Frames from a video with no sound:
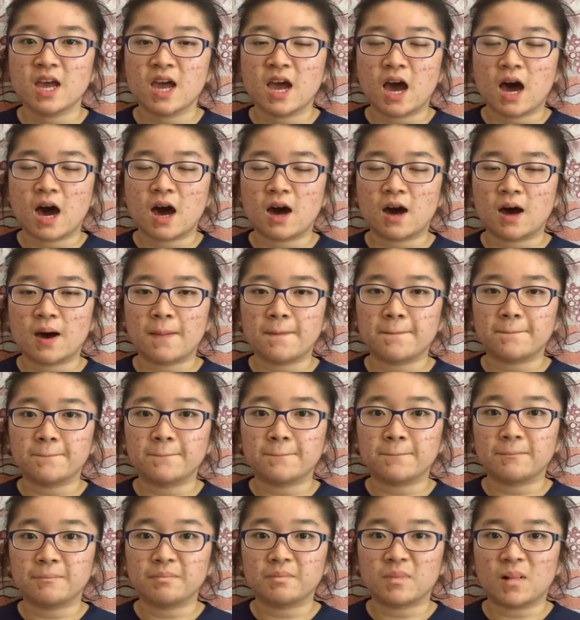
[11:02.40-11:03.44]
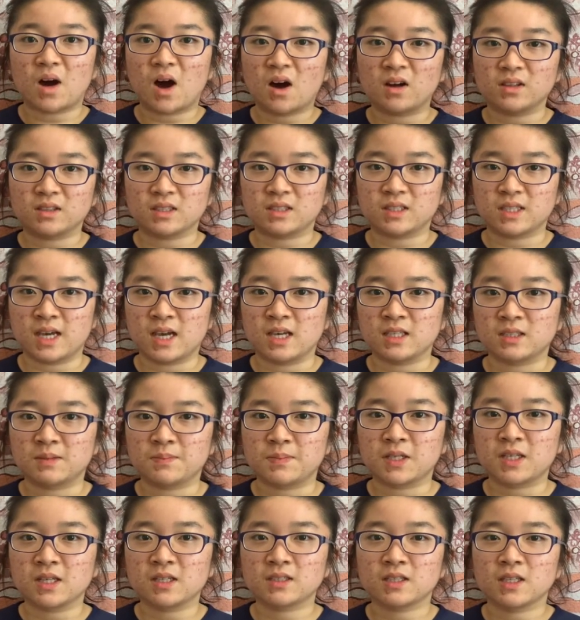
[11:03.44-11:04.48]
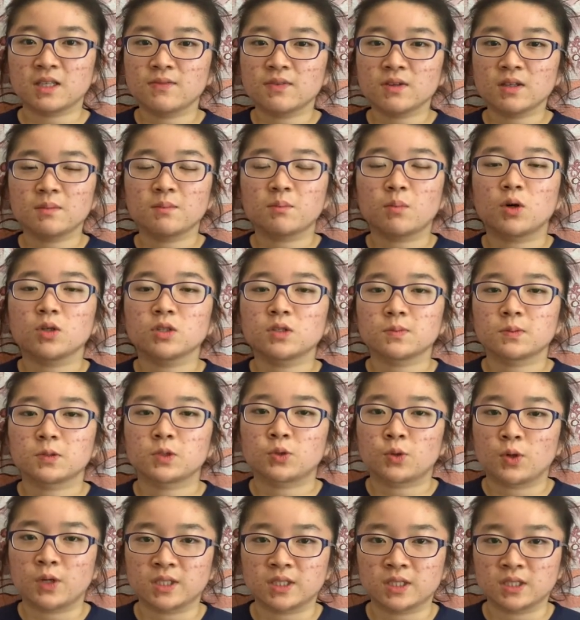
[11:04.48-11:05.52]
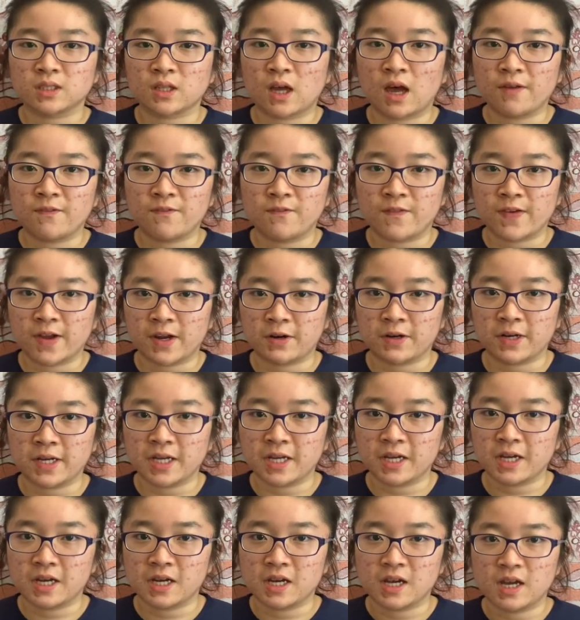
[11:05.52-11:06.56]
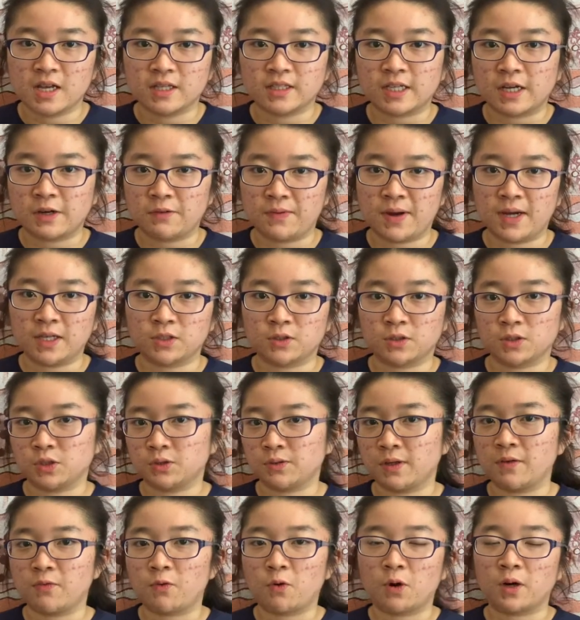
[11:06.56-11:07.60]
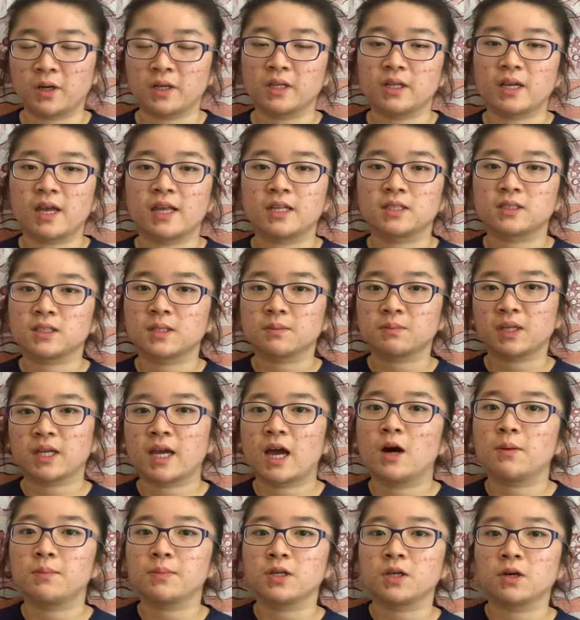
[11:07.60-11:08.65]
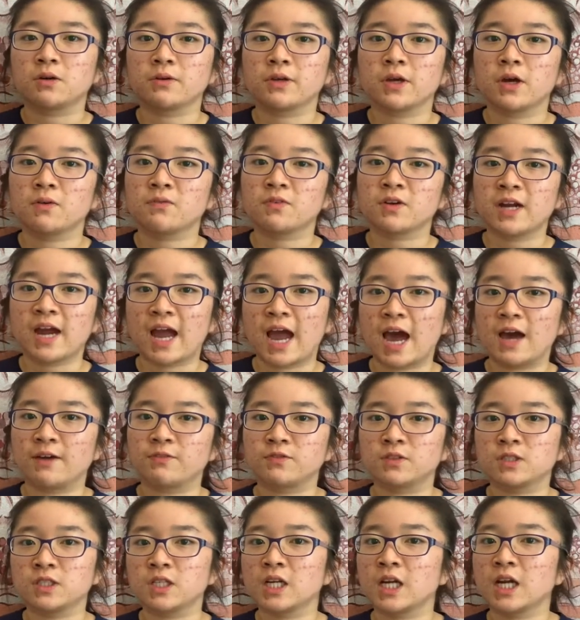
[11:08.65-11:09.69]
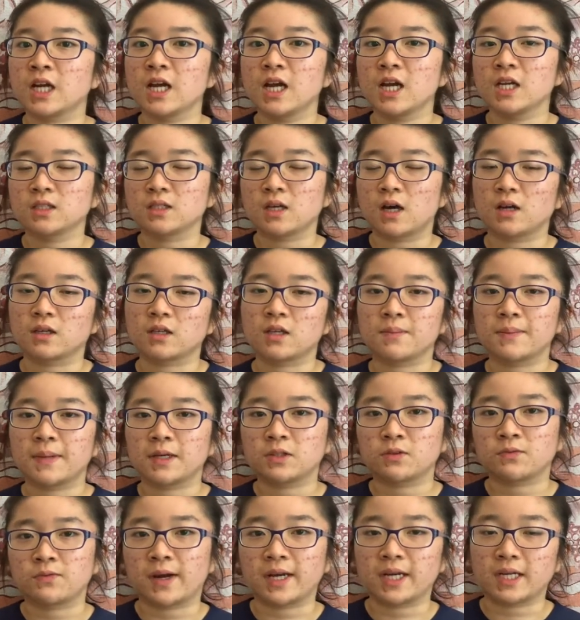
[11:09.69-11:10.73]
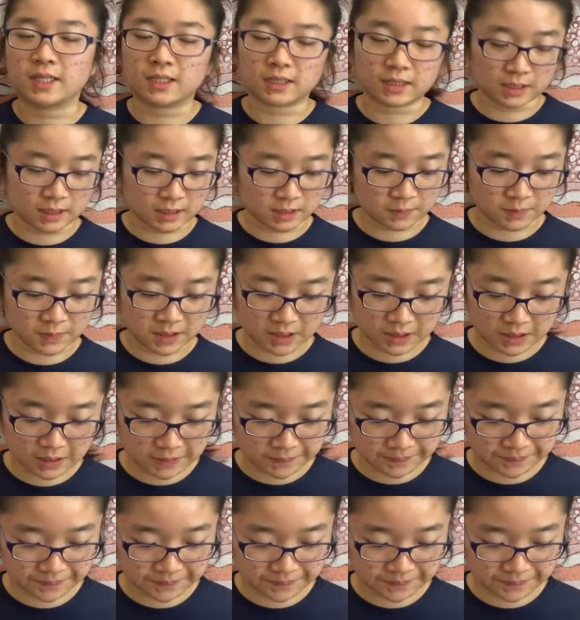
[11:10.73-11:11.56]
on the test, because even multiple choice is not very direct or straightforward, and it's something I'll be going over after talking about the writing assessments.